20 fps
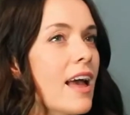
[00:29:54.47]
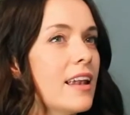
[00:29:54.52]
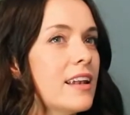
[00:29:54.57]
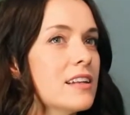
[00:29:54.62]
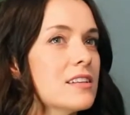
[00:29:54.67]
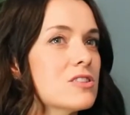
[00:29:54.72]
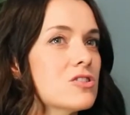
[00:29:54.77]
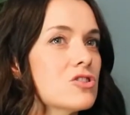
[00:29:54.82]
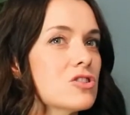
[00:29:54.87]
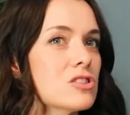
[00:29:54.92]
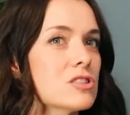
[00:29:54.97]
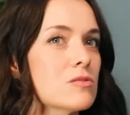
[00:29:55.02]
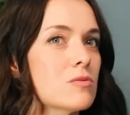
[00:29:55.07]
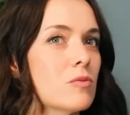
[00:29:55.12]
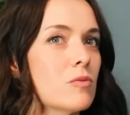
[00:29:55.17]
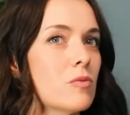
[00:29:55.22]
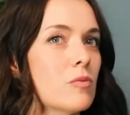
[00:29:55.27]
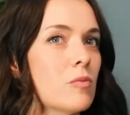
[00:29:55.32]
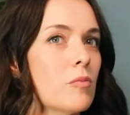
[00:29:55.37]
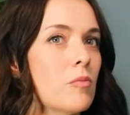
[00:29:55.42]
And it's
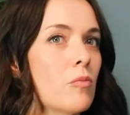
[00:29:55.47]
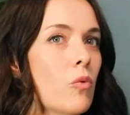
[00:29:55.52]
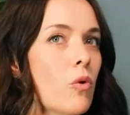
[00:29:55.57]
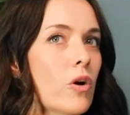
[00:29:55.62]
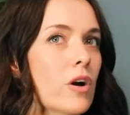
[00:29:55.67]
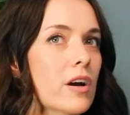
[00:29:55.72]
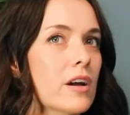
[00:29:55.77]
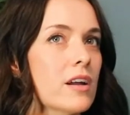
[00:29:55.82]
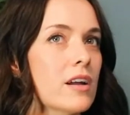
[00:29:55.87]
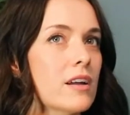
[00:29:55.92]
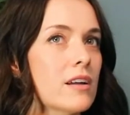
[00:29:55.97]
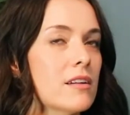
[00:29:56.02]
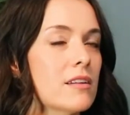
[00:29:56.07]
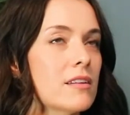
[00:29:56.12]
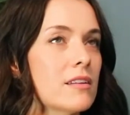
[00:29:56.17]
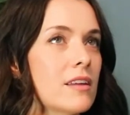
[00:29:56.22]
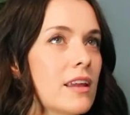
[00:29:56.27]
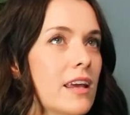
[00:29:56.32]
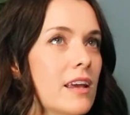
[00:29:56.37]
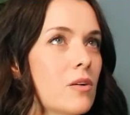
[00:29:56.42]
just more
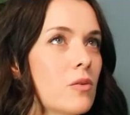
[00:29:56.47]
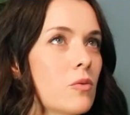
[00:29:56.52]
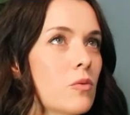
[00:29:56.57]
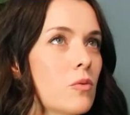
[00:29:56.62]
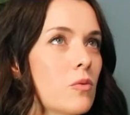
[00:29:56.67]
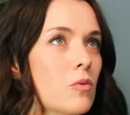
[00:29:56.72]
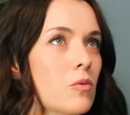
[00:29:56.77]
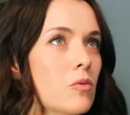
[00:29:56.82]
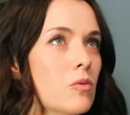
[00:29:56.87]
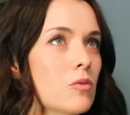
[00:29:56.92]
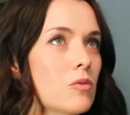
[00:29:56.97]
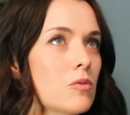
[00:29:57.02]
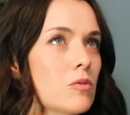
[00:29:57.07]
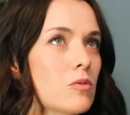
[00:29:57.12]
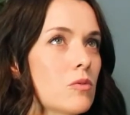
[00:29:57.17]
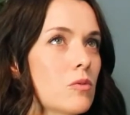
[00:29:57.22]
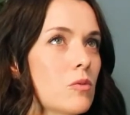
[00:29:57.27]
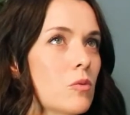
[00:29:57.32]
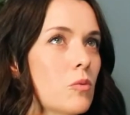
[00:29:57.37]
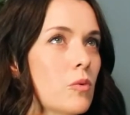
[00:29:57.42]
like
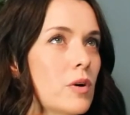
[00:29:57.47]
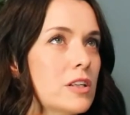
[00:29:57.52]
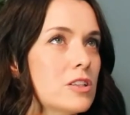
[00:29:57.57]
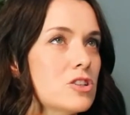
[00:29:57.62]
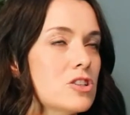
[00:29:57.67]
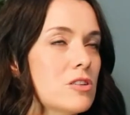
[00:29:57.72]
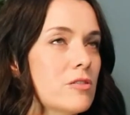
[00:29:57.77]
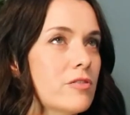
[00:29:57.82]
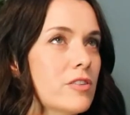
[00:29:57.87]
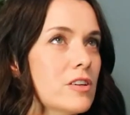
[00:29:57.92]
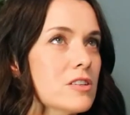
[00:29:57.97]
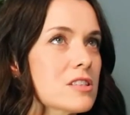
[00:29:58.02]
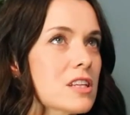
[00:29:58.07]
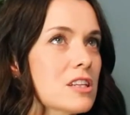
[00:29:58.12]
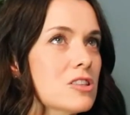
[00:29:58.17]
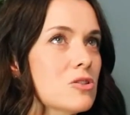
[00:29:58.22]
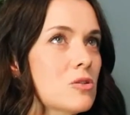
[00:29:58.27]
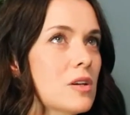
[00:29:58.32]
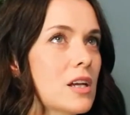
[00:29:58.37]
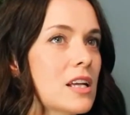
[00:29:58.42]
when she
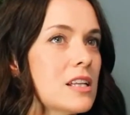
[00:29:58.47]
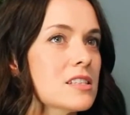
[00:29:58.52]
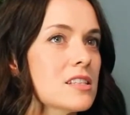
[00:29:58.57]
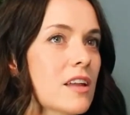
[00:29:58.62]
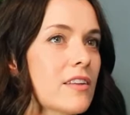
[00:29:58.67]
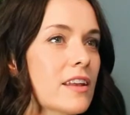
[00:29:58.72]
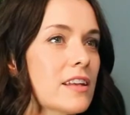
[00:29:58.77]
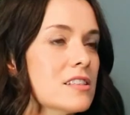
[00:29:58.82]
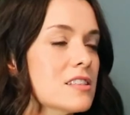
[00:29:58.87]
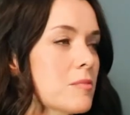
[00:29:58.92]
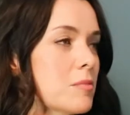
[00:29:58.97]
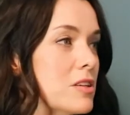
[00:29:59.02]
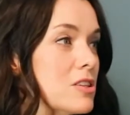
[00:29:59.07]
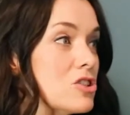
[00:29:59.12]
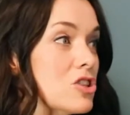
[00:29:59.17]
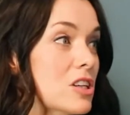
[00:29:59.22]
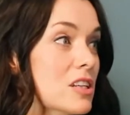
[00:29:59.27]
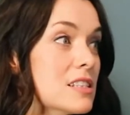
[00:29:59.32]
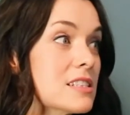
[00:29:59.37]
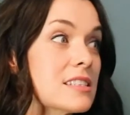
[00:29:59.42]
feels like doing it. It's not that it's
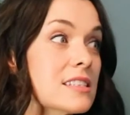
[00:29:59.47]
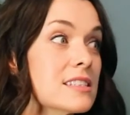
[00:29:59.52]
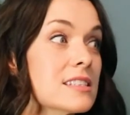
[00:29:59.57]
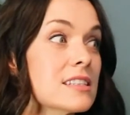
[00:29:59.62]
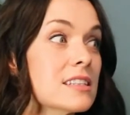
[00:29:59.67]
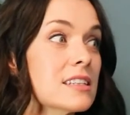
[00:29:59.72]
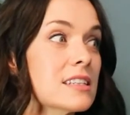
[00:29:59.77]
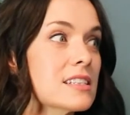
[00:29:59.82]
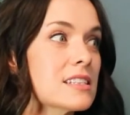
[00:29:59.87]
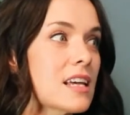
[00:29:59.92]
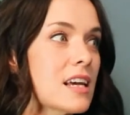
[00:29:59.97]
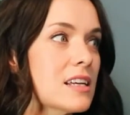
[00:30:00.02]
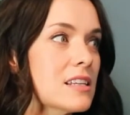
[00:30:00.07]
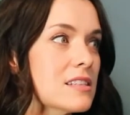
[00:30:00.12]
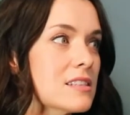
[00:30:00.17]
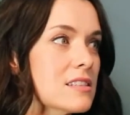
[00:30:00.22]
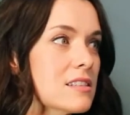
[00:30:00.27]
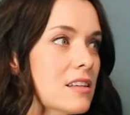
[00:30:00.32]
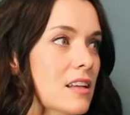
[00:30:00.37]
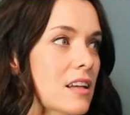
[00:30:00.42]
something she consistently
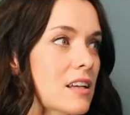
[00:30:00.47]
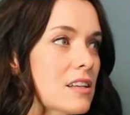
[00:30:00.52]
says.